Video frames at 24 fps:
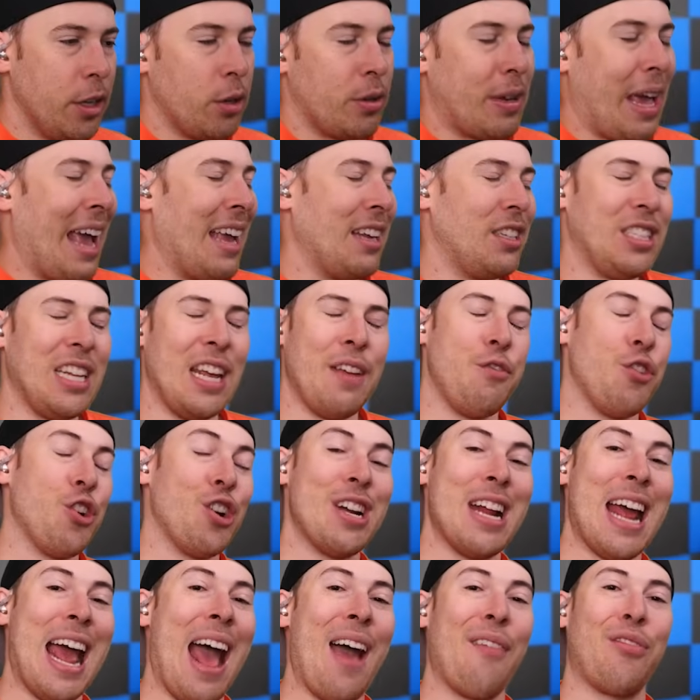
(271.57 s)
Okay, Steve, you're
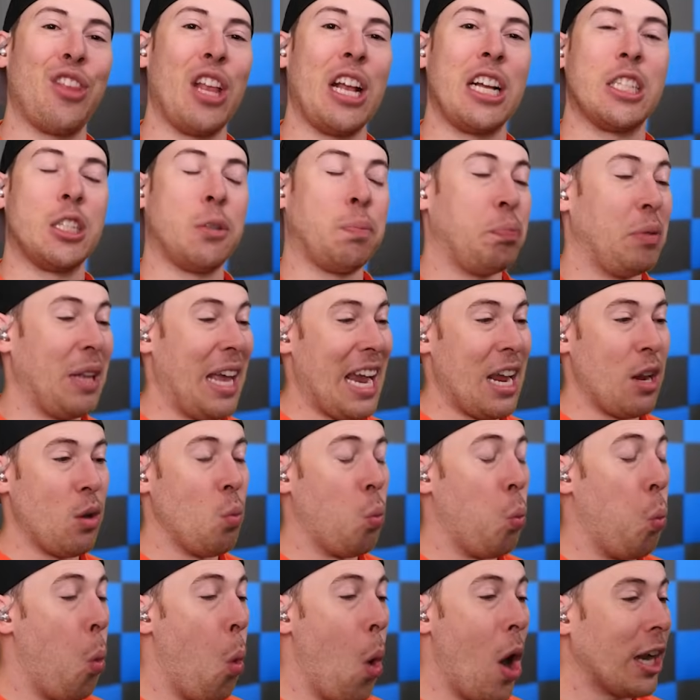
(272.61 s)
gonna have to
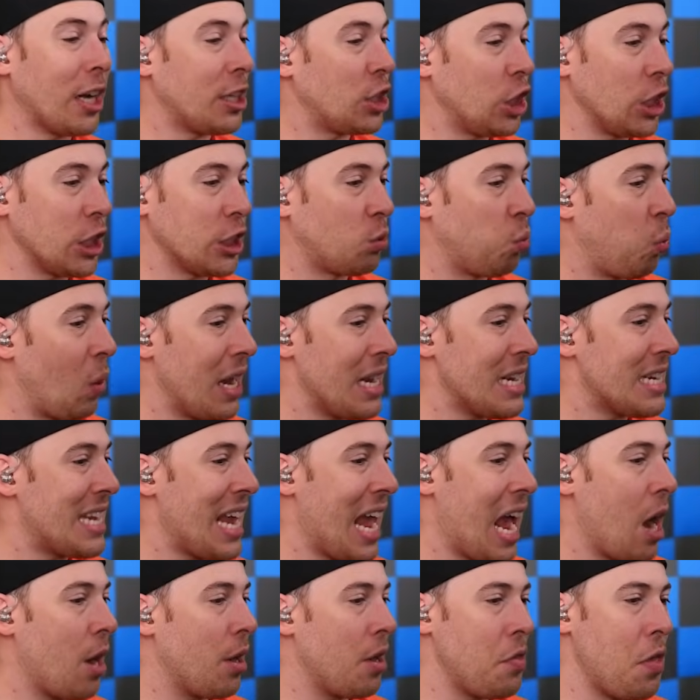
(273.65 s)
explain what just went
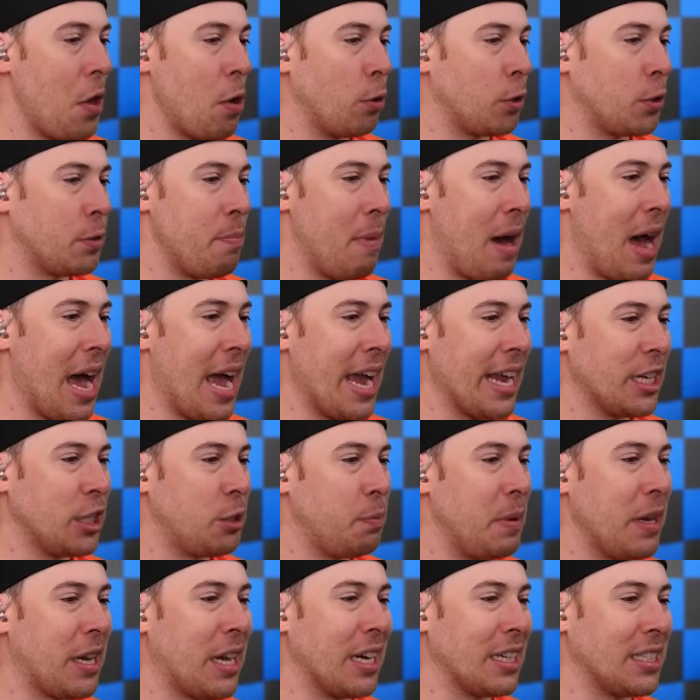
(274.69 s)
down in those mines
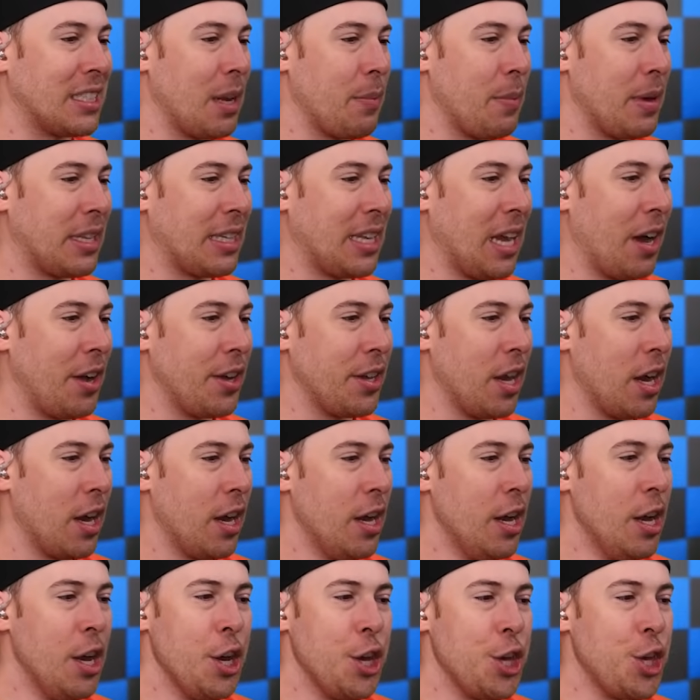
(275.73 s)
because let me tell you,
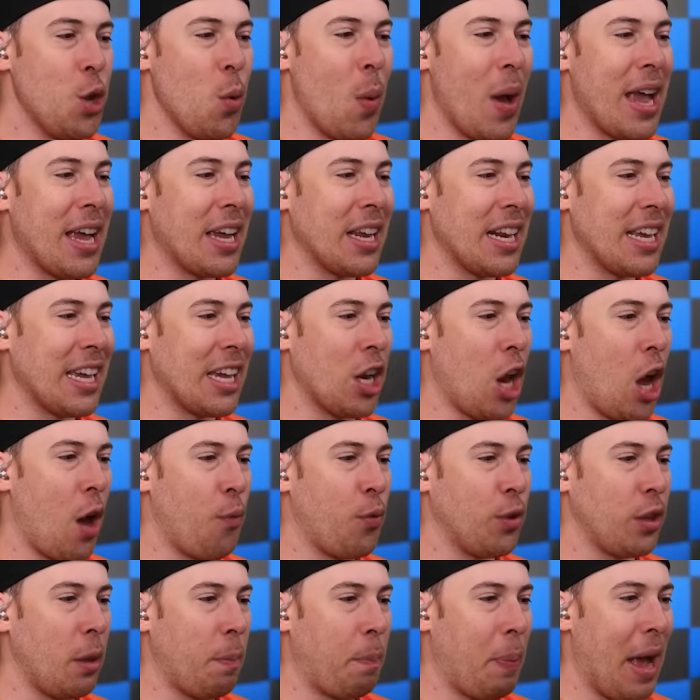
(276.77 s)
you ain't gonna get off
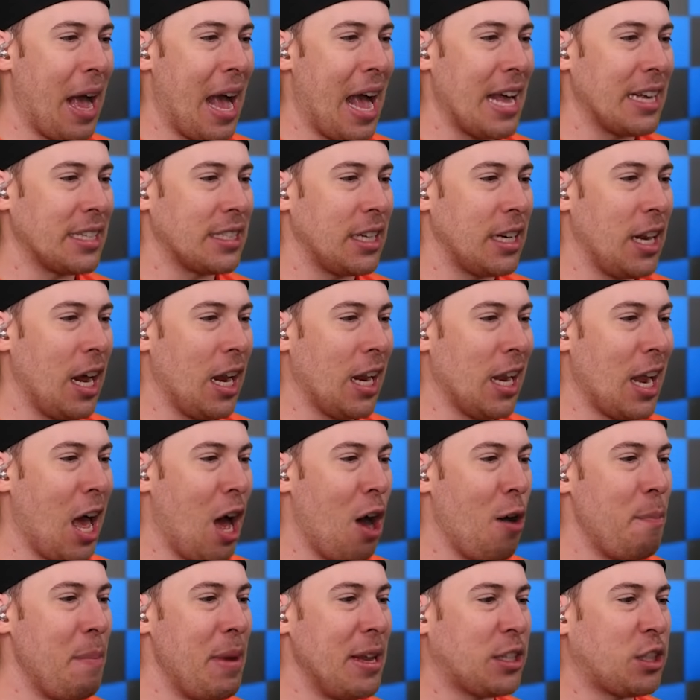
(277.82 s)
with the pass. And
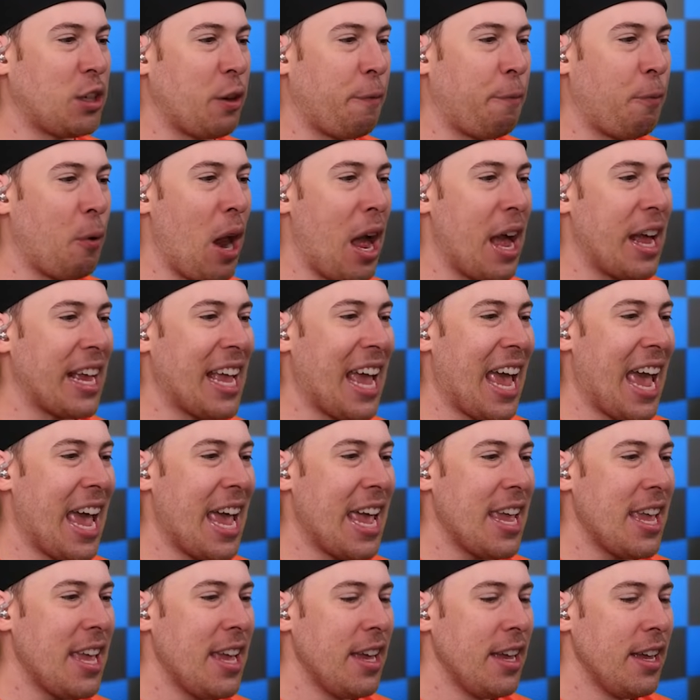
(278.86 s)
hello, Mr.
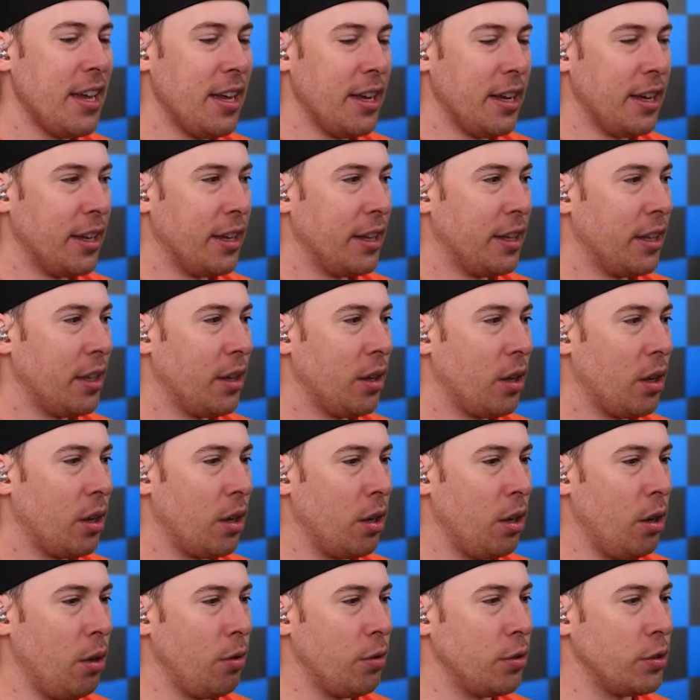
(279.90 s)
Froggy.
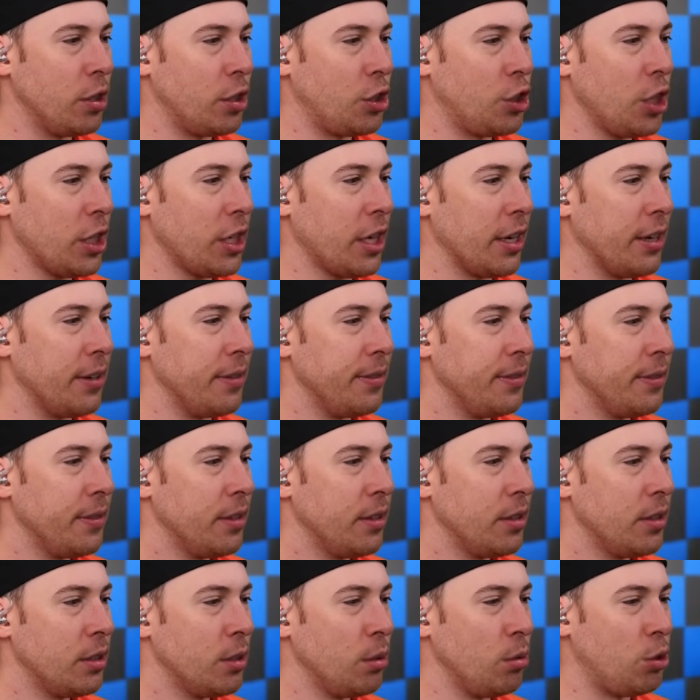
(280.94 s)
Oh, there's a
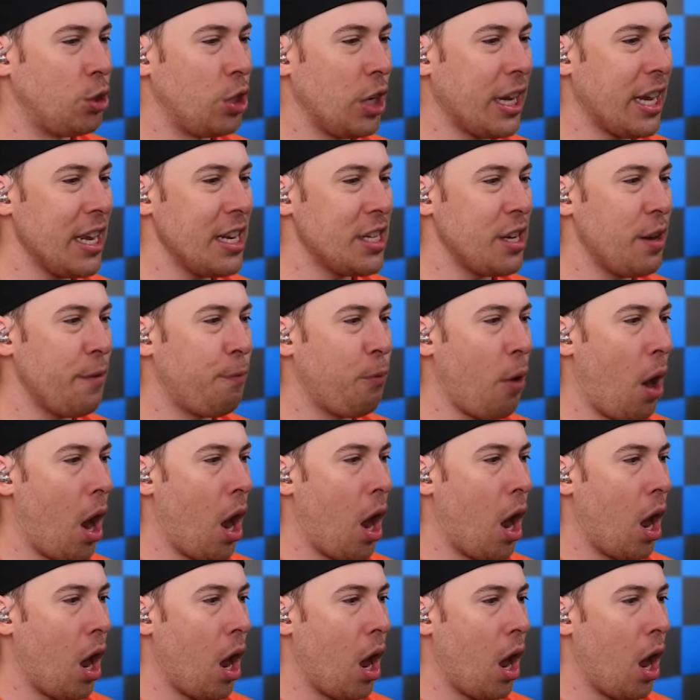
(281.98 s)
chicken. Dude, chickens and frog.